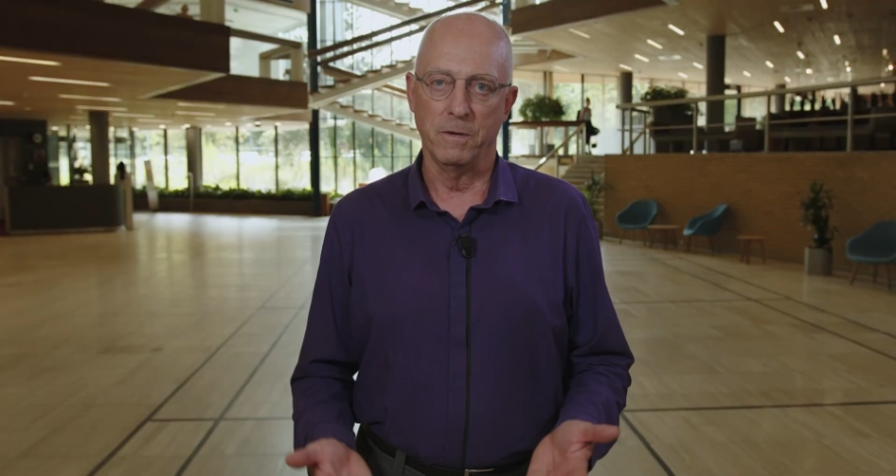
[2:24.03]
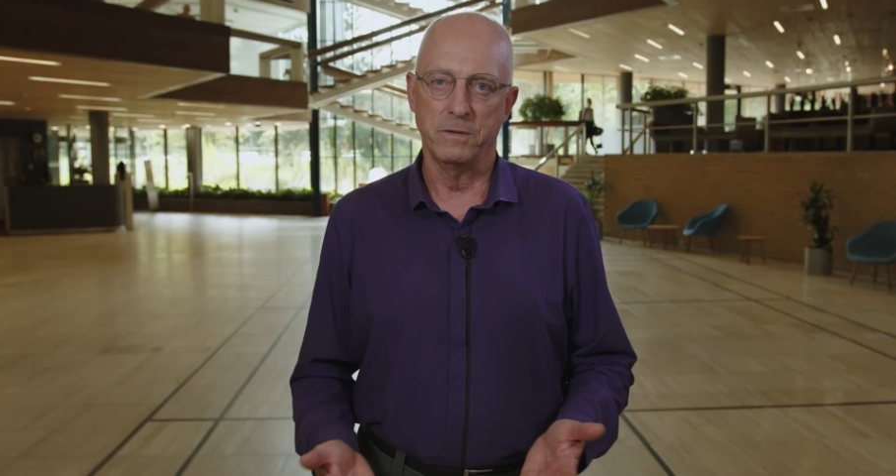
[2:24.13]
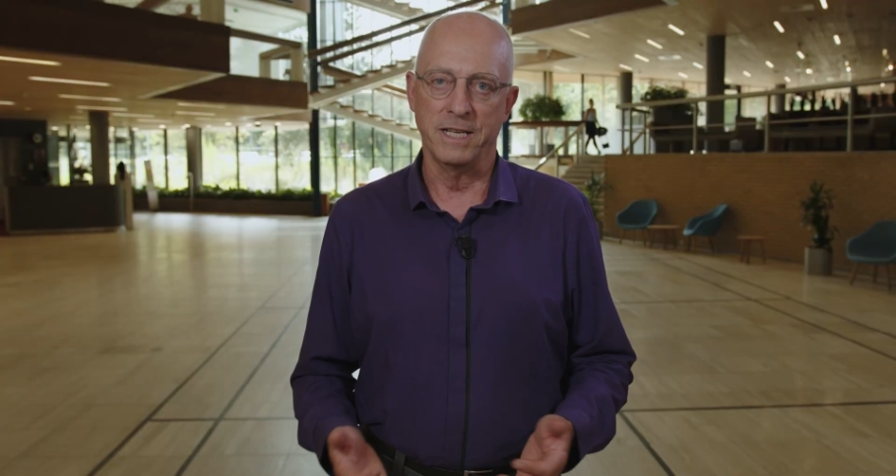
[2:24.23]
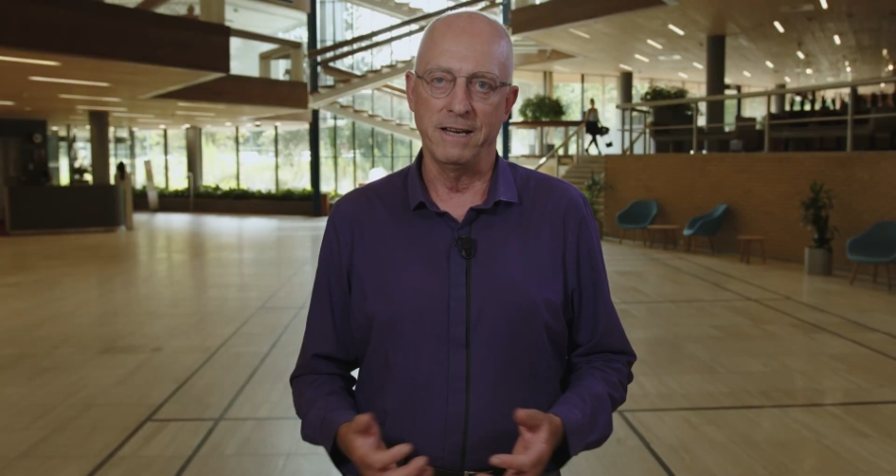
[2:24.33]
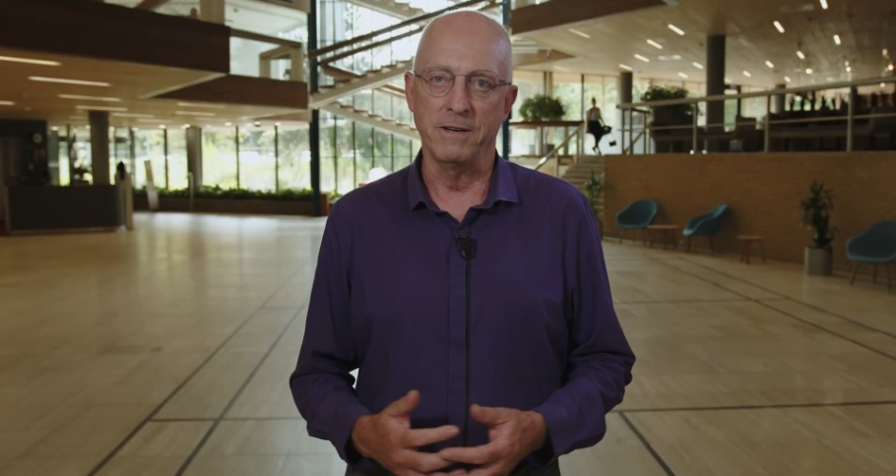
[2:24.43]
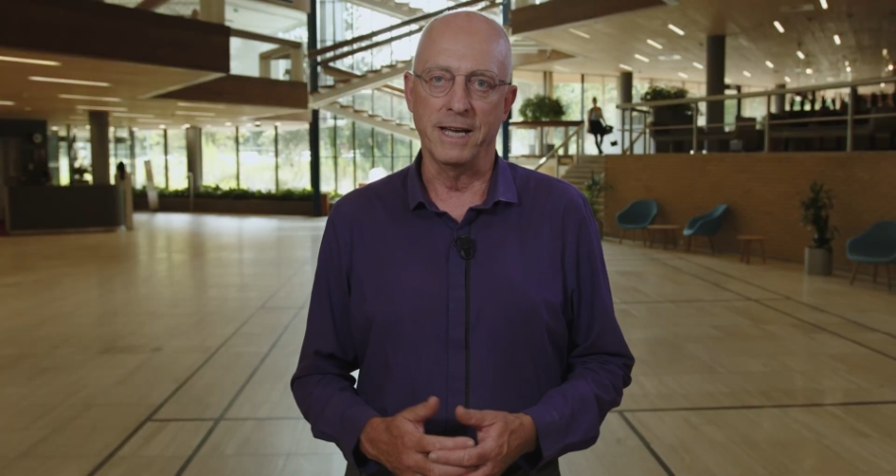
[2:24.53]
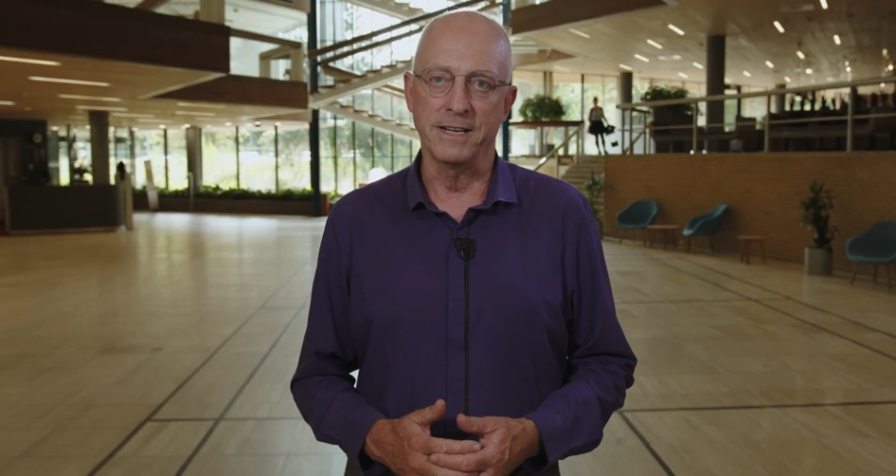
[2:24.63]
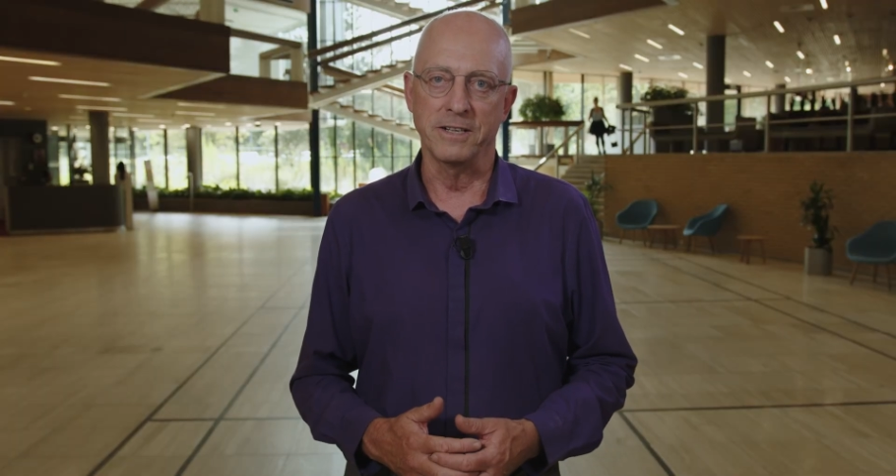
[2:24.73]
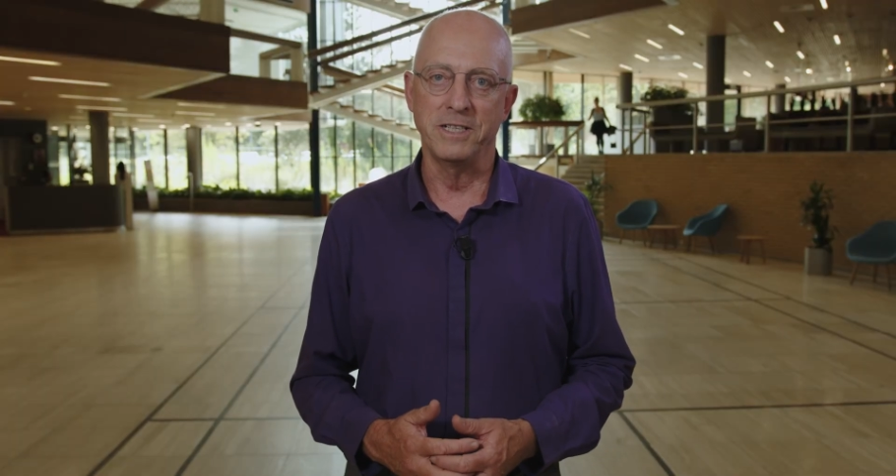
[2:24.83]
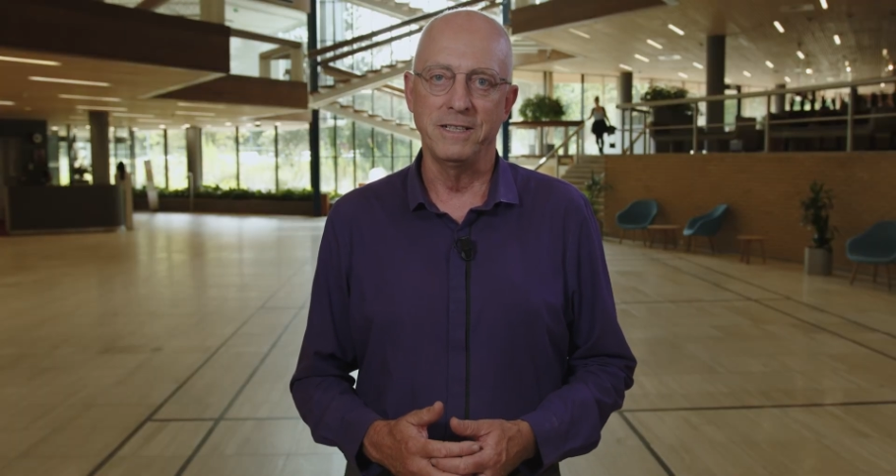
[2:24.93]
saving
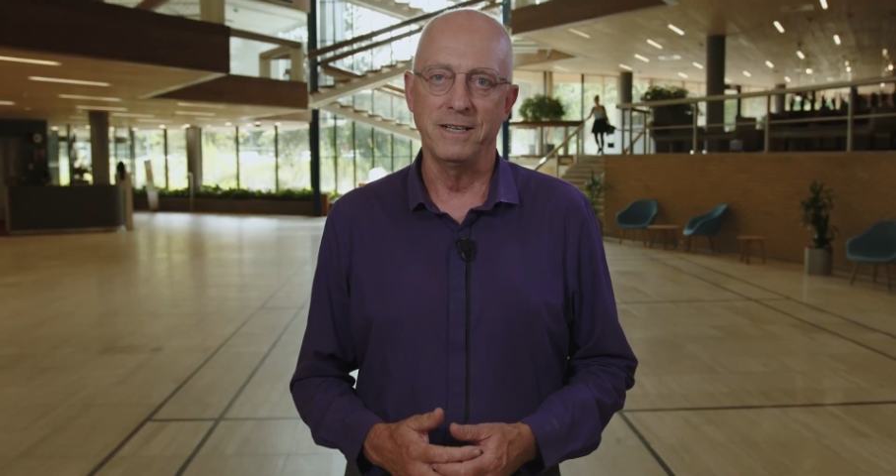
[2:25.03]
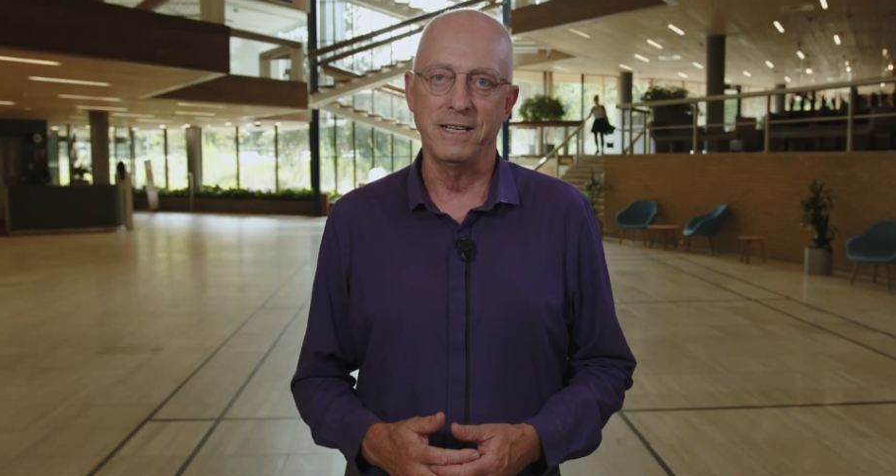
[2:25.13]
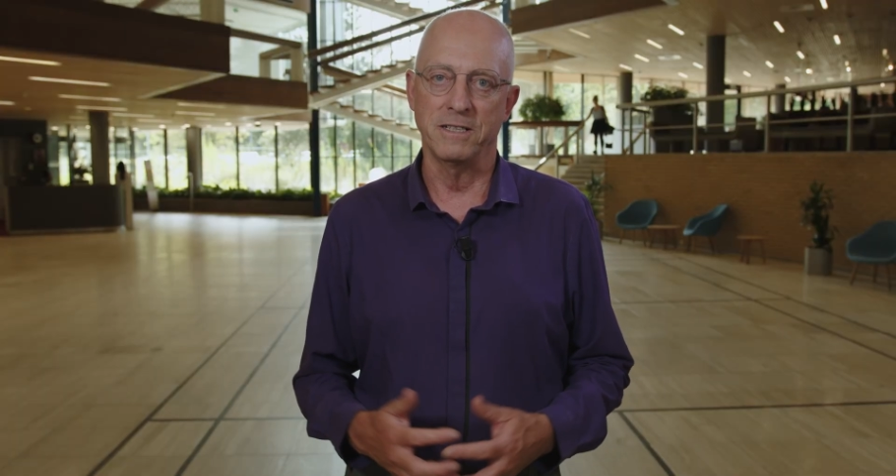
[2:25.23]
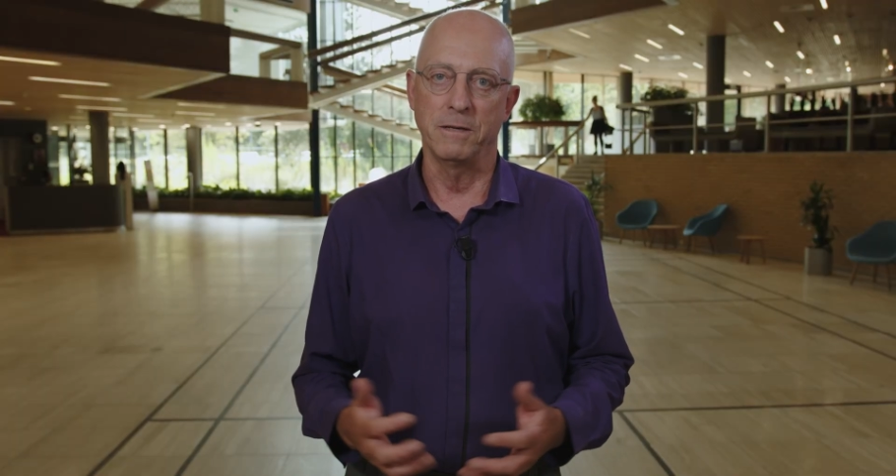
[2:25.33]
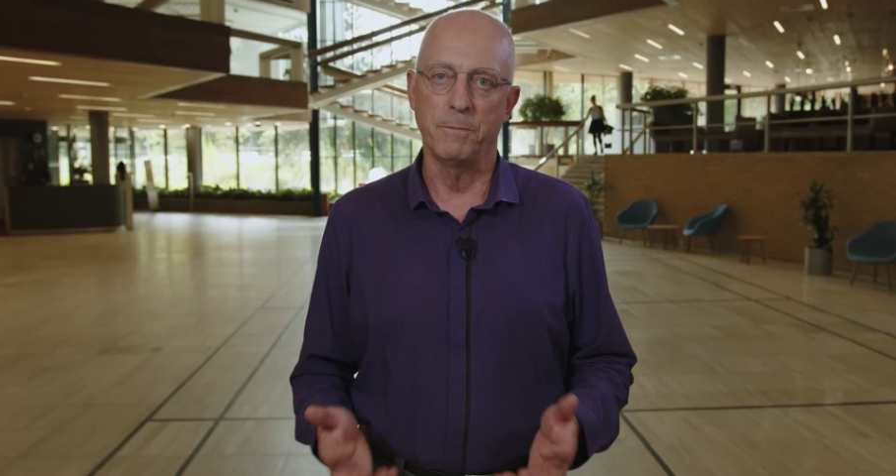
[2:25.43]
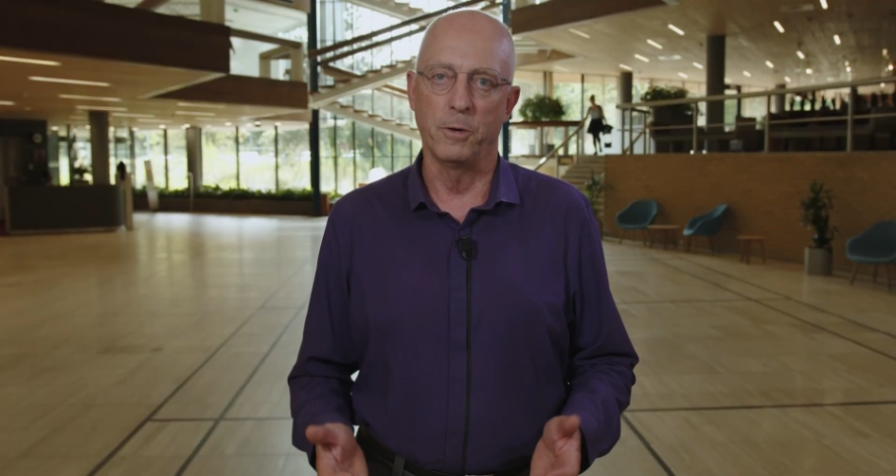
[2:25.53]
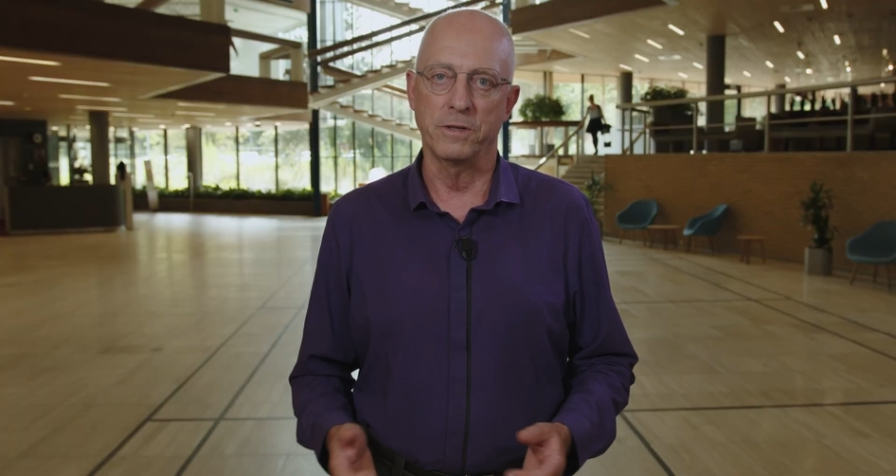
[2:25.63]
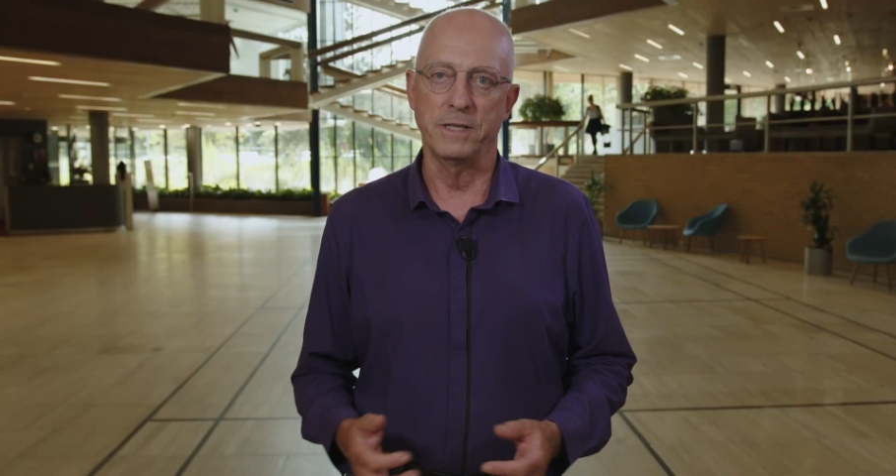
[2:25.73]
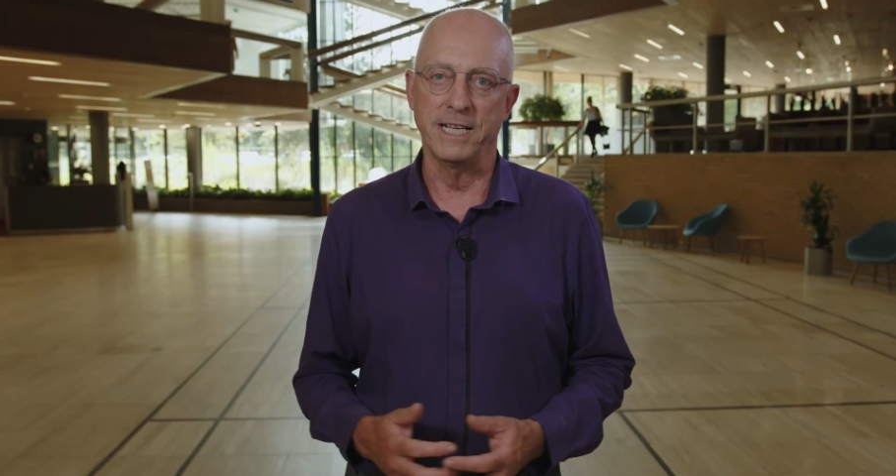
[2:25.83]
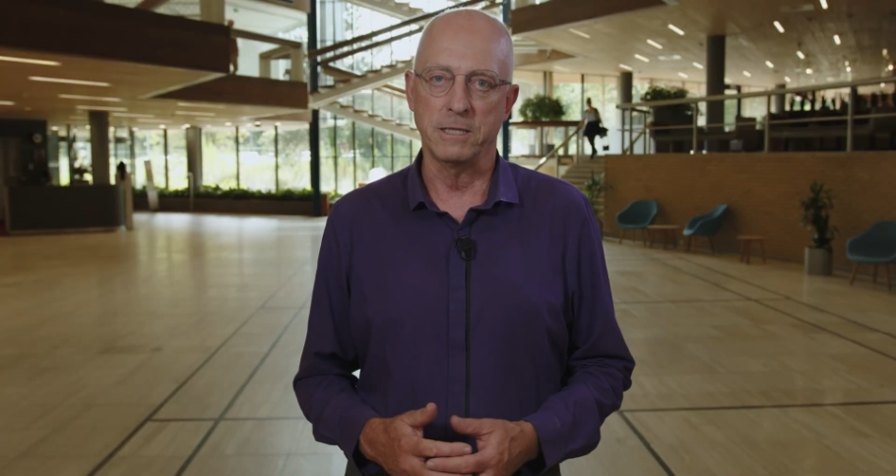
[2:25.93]
energy is an
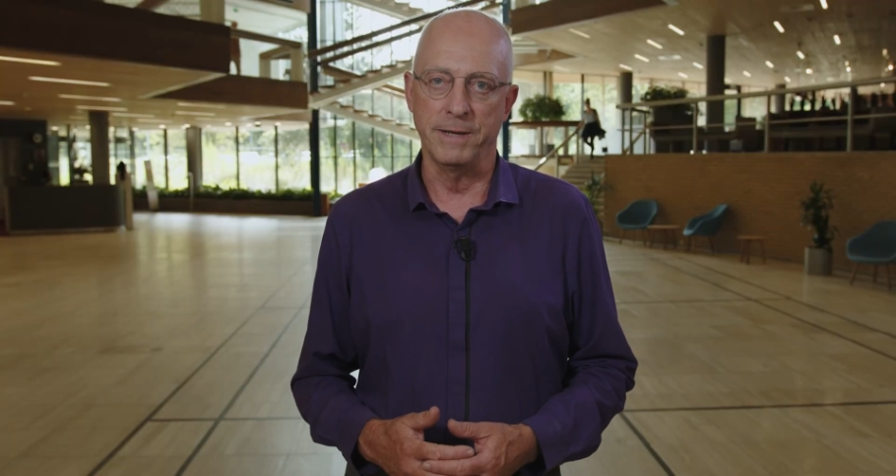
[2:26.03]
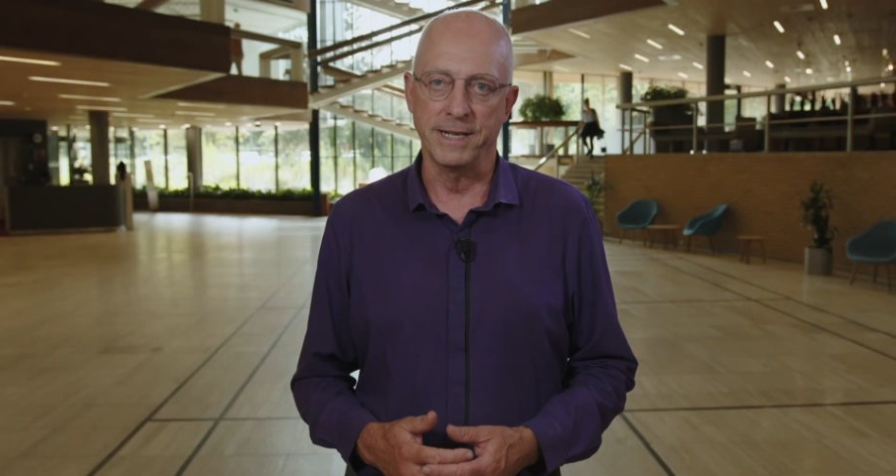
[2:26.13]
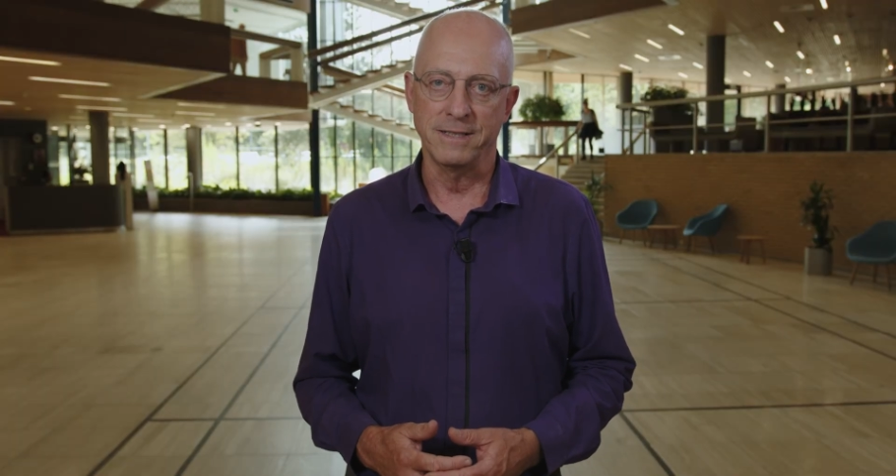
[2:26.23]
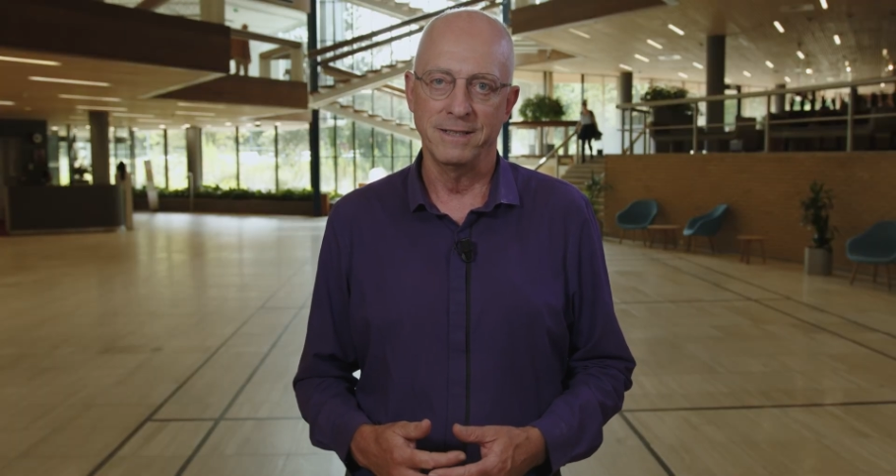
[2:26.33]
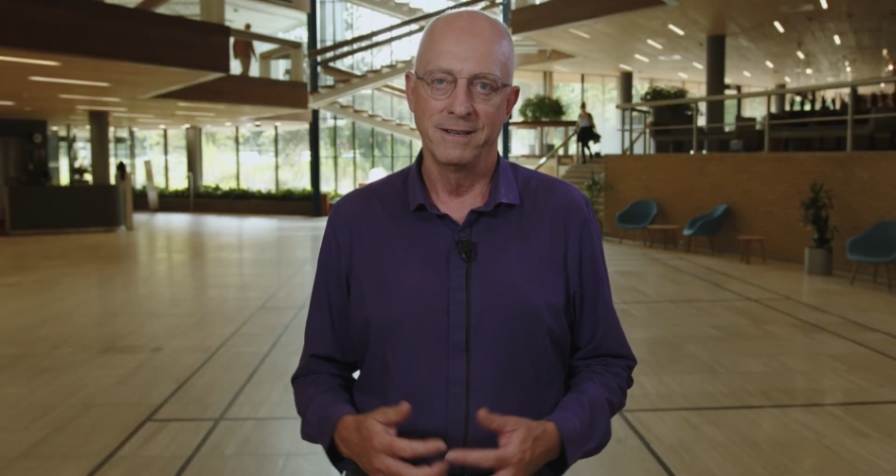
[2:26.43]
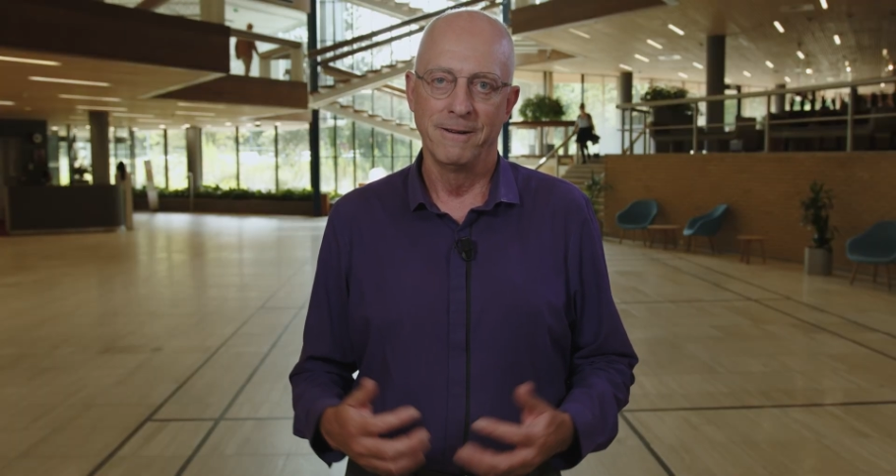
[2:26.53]
important aspect.